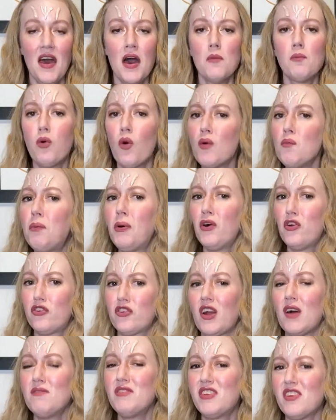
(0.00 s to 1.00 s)
but when push
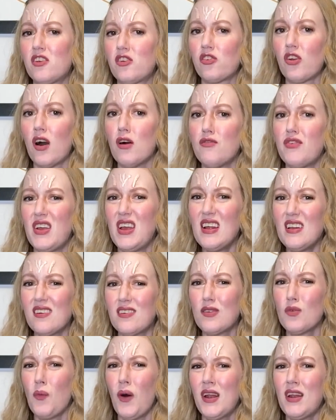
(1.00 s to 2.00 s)
comes to shove, he
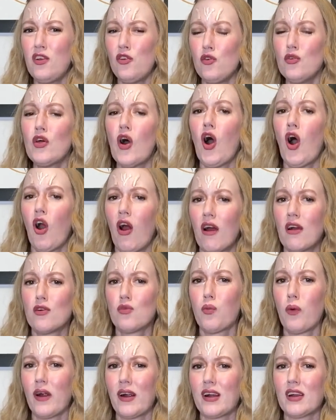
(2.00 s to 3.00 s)
doesn't want to do the
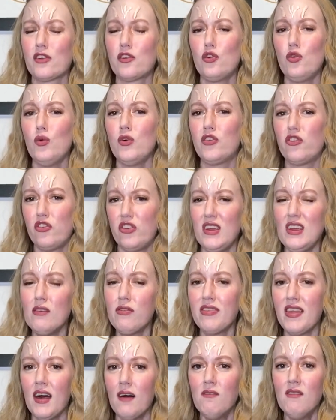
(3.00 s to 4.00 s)
hard work to achieve
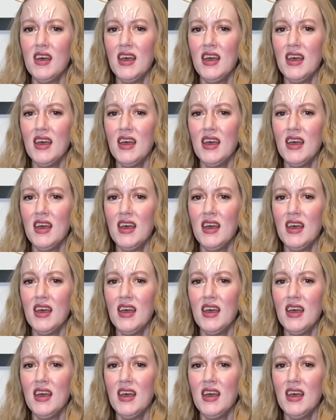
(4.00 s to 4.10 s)
them,